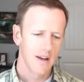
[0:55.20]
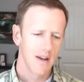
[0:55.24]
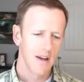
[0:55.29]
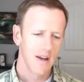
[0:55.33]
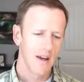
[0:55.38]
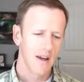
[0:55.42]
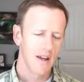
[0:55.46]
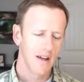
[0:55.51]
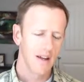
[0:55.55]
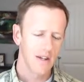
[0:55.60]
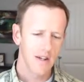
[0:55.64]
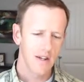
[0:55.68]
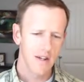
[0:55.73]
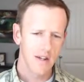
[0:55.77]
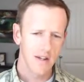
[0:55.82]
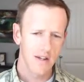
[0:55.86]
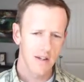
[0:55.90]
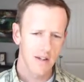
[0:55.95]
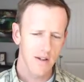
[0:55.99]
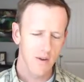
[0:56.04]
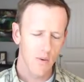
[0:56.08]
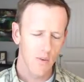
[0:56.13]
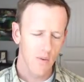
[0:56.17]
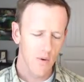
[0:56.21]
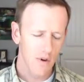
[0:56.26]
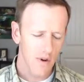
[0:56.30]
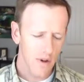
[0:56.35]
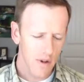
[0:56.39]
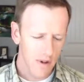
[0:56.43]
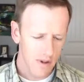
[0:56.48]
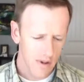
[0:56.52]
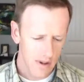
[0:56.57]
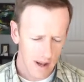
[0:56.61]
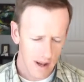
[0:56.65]
And it's just the
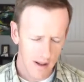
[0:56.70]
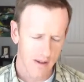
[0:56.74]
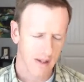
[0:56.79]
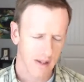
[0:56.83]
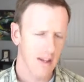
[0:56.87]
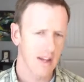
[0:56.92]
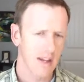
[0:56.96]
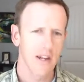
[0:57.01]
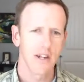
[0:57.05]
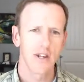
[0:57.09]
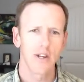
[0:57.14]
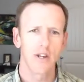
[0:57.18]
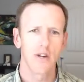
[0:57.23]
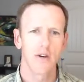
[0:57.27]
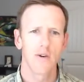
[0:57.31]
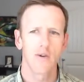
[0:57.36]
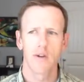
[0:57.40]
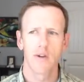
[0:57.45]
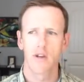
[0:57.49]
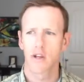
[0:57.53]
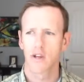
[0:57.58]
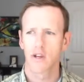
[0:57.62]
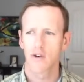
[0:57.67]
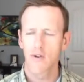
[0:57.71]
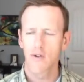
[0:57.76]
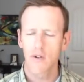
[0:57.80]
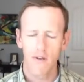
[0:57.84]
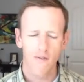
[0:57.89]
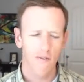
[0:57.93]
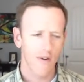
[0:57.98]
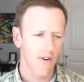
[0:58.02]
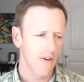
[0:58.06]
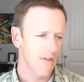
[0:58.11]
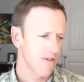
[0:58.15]
world is out to get you and the
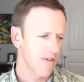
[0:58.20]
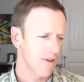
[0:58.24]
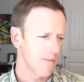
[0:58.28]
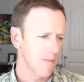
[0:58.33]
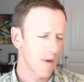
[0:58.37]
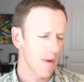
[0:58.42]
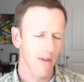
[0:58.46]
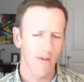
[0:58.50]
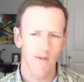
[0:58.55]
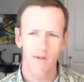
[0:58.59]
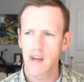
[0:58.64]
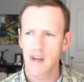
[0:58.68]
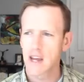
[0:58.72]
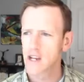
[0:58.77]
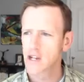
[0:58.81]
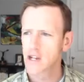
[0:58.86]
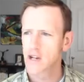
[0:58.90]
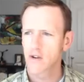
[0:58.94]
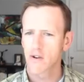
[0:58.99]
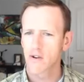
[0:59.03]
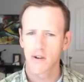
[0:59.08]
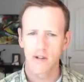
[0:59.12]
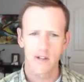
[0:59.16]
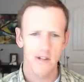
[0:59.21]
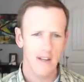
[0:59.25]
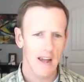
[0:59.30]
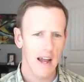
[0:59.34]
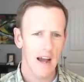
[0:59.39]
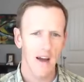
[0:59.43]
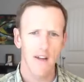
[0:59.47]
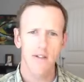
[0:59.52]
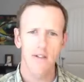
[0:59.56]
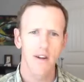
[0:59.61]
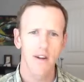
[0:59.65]
universe and Mother Nature are just
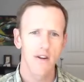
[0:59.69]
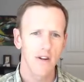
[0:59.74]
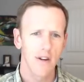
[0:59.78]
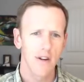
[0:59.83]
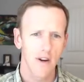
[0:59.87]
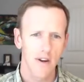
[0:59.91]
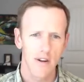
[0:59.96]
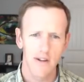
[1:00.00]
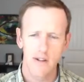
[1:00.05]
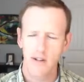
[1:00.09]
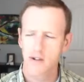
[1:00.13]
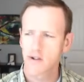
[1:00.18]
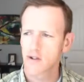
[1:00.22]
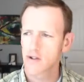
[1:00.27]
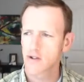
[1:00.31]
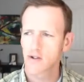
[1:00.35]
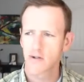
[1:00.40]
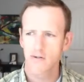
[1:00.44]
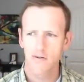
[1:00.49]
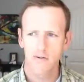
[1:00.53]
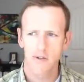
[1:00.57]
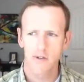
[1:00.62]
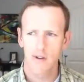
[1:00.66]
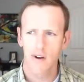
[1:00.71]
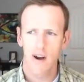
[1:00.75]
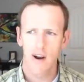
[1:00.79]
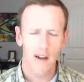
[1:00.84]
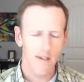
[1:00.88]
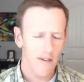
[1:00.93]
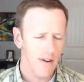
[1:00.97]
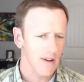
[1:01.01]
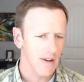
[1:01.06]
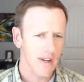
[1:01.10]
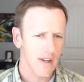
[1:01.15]
out there. They're
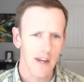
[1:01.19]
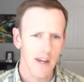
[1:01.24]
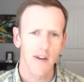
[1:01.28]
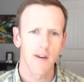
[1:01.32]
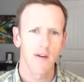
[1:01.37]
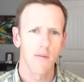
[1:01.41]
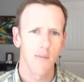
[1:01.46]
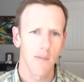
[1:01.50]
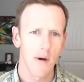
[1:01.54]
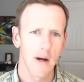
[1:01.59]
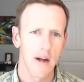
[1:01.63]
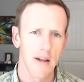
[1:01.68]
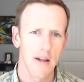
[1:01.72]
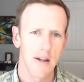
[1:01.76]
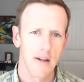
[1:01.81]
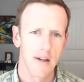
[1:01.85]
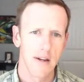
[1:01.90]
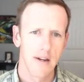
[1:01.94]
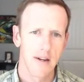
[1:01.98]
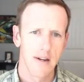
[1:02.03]
out there to kick your butt.